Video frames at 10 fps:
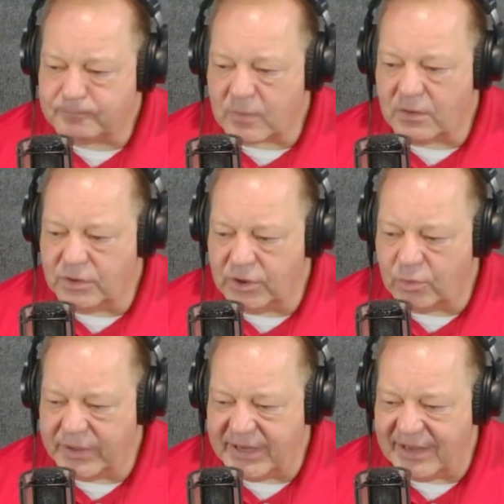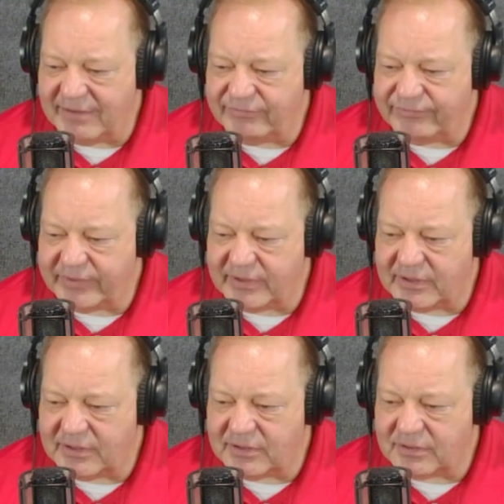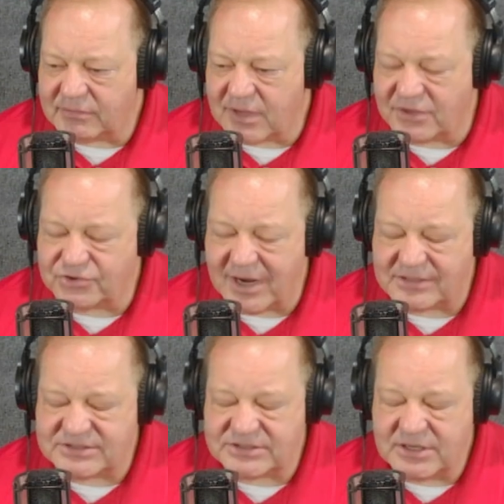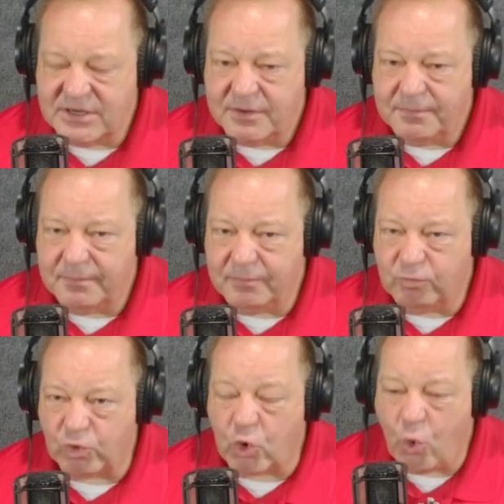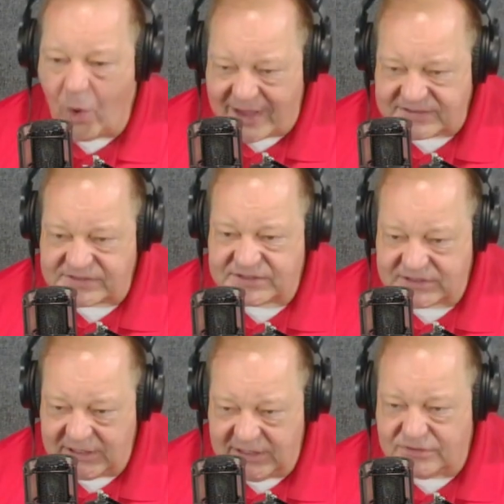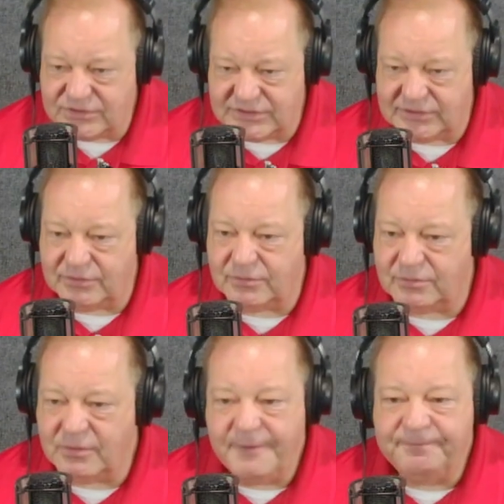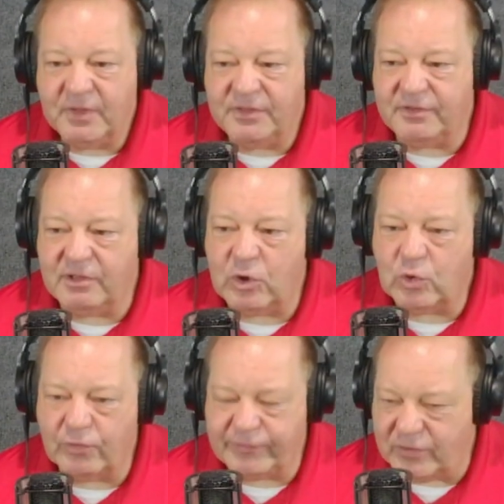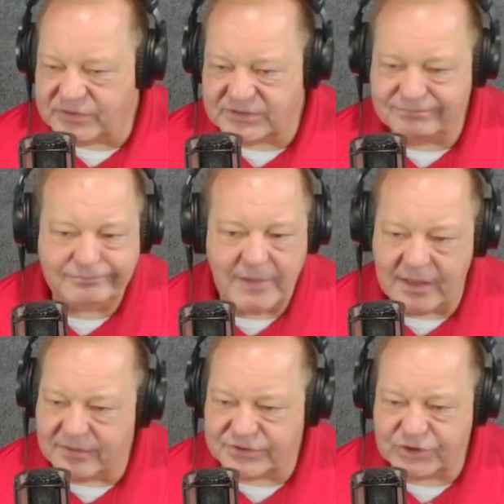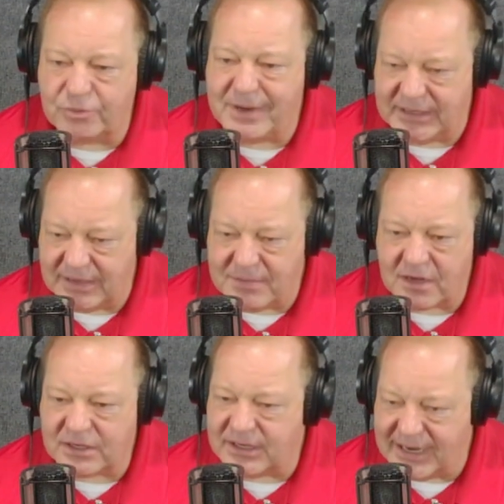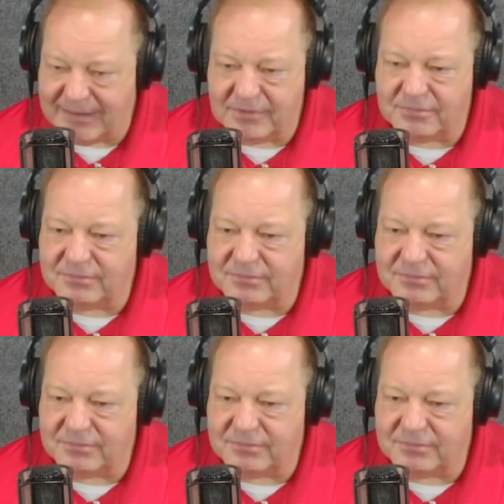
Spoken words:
we have contracts requests into the local folks, and there's so many, I'm not going to name them, but